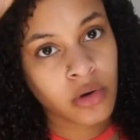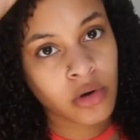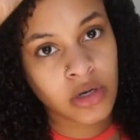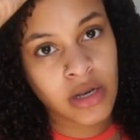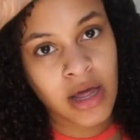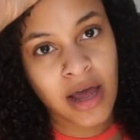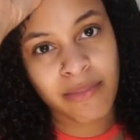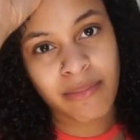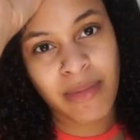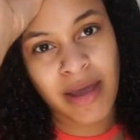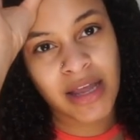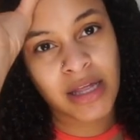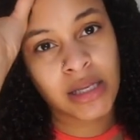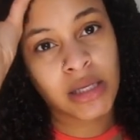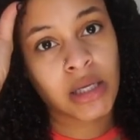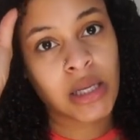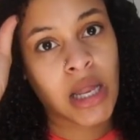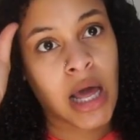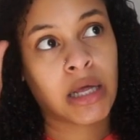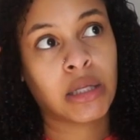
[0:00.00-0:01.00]
or like make it
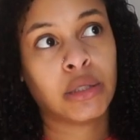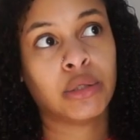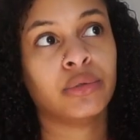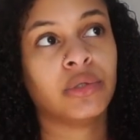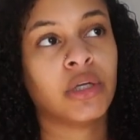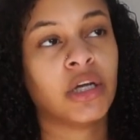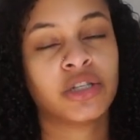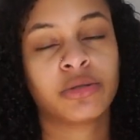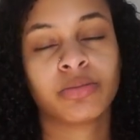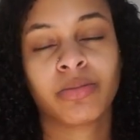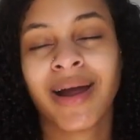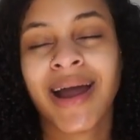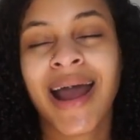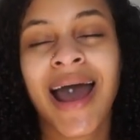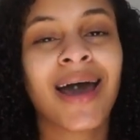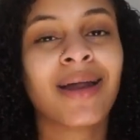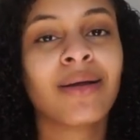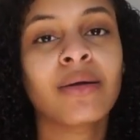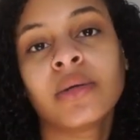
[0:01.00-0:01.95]
look like a little Dutch braid. I